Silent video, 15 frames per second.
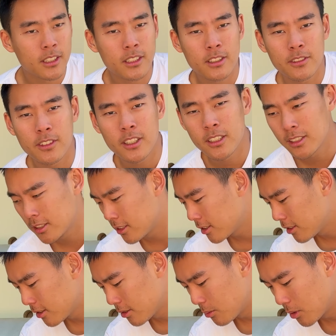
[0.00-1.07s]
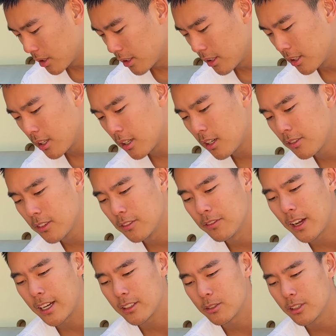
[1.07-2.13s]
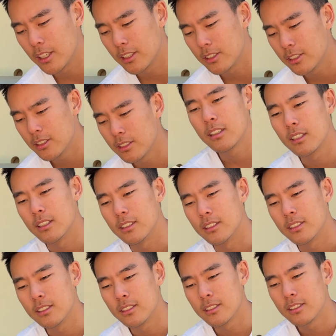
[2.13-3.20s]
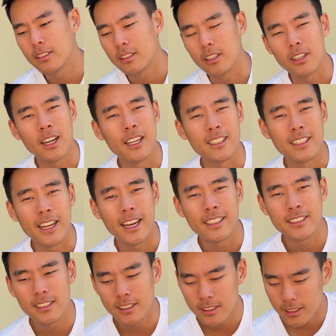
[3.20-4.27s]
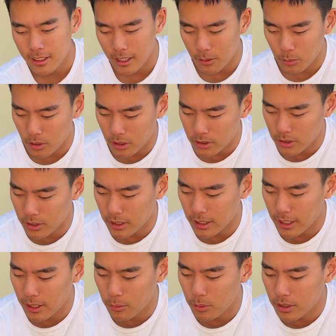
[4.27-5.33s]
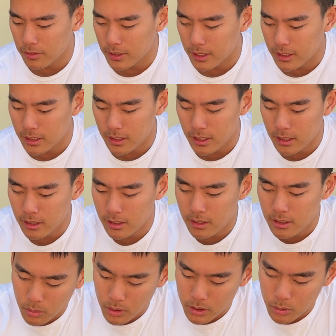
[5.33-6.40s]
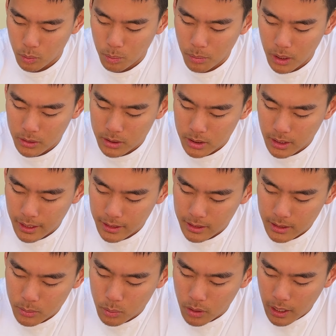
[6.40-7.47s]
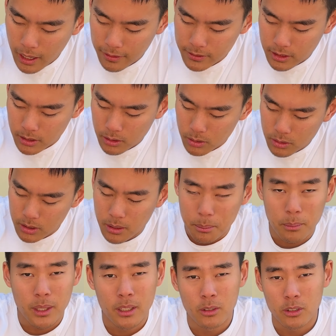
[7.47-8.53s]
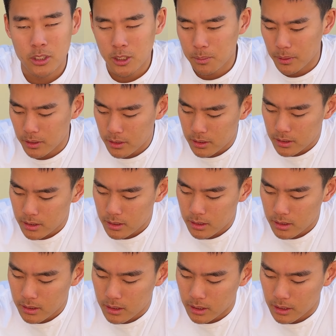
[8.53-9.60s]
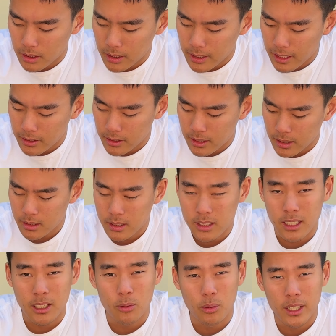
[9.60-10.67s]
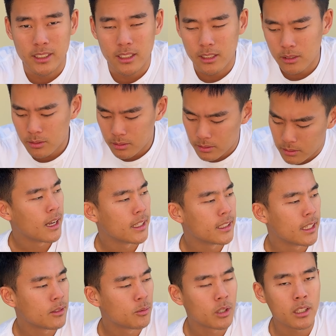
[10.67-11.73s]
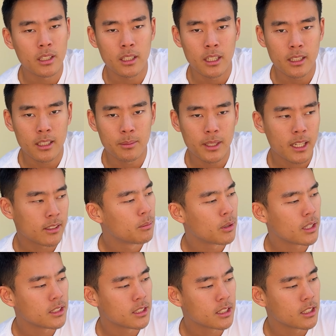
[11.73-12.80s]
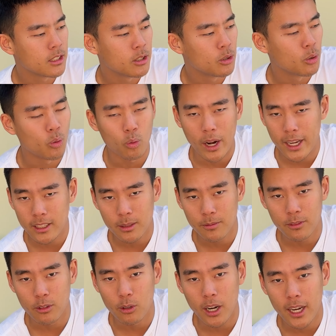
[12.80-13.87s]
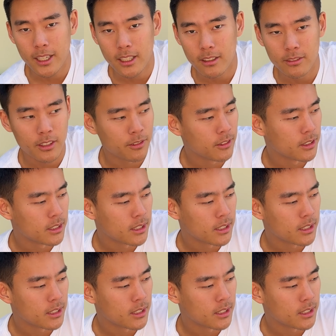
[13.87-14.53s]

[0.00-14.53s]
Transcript: things first, we're going to cut off the factory edges because they're kind of nasty, and we're also going to get rid of these stickers, which most likely we'll have to use some mineral spirits to clean out the sticky residue. And then we're going to cut them down. Probably just going to do a random variety of different